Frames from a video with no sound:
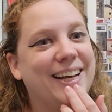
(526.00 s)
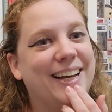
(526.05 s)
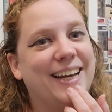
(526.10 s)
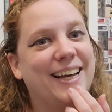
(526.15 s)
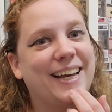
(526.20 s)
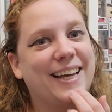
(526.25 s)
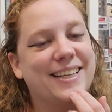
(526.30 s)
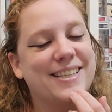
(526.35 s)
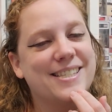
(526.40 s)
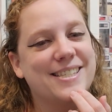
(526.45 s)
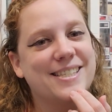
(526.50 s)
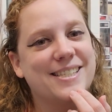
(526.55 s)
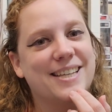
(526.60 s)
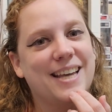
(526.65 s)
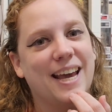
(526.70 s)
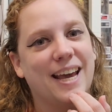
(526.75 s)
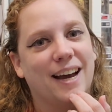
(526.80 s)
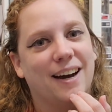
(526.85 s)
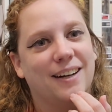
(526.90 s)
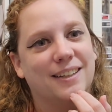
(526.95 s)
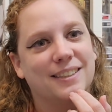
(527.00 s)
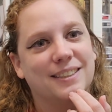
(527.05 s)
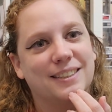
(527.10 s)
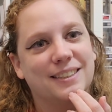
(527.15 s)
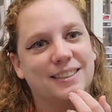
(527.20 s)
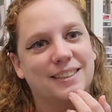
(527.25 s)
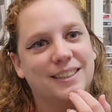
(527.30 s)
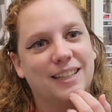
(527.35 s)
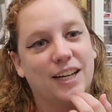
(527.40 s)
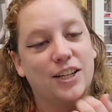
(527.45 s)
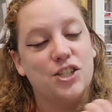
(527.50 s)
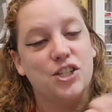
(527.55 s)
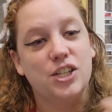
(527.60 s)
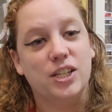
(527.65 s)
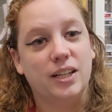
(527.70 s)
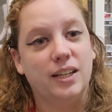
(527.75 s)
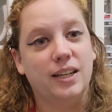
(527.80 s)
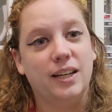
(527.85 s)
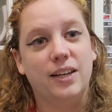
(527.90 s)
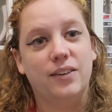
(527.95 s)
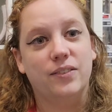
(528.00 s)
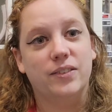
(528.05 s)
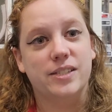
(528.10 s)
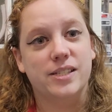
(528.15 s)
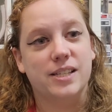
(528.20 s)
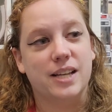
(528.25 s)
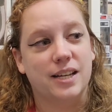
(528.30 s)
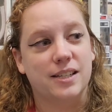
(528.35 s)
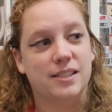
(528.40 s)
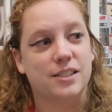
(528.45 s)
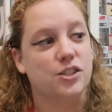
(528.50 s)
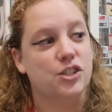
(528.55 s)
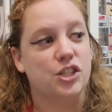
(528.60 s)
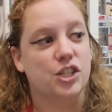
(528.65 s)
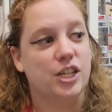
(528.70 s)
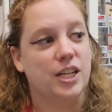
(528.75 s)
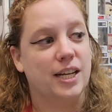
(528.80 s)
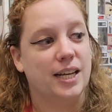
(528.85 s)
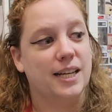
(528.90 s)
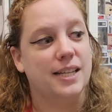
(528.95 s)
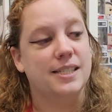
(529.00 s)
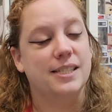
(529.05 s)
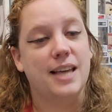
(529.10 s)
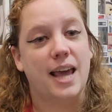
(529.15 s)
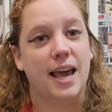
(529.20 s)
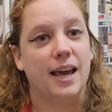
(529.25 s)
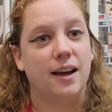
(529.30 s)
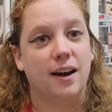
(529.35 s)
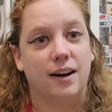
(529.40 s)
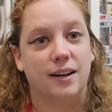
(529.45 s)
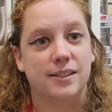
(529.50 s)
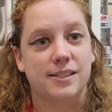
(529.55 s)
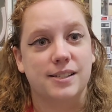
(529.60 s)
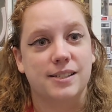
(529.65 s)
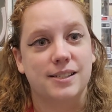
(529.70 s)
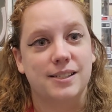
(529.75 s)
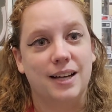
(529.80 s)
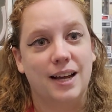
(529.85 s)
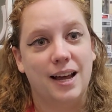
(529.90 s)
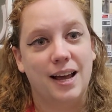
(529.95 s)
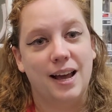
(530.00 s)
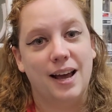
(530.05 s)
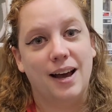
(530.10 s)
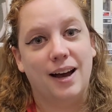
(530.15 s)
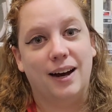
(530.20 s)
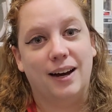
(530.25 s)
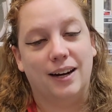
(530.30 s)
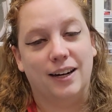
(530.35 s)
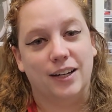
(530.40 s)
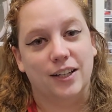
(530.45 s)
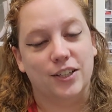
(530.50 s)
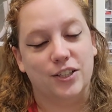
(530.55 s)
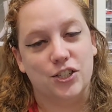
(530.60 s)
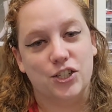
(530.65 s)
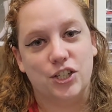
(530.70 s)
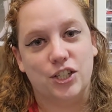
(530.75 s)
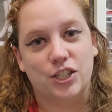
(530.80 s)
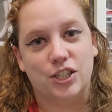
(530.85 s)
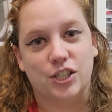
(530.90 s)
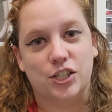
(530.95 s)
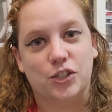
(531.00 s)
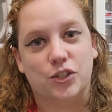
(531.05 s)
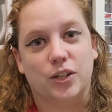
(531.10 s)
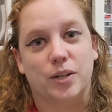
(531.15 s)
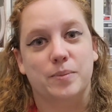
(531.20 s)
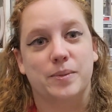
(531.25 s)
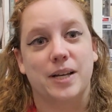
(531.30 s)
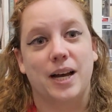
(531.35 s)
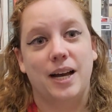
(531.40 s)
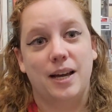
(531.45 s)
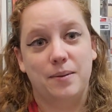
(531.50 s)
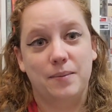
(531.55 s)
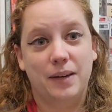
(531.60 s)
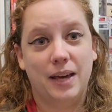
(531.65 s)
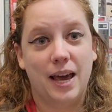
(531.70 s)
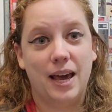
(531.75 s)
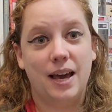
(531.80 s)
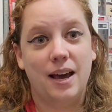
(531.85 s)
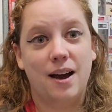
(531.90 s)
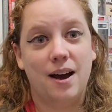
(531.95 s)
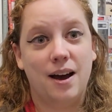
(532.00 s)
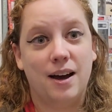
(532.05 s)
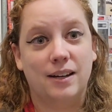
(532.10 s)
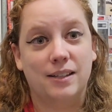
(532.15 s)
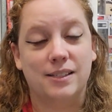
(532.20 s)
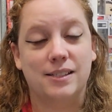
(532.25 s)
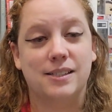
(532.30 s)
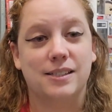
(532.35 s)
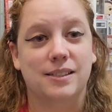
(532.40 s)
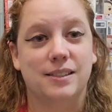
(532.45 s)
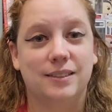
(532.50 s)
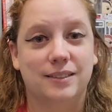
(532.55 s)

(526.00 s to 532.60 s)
It's chaos. And she even says that she is chaos. She just screams, "I am chaos!"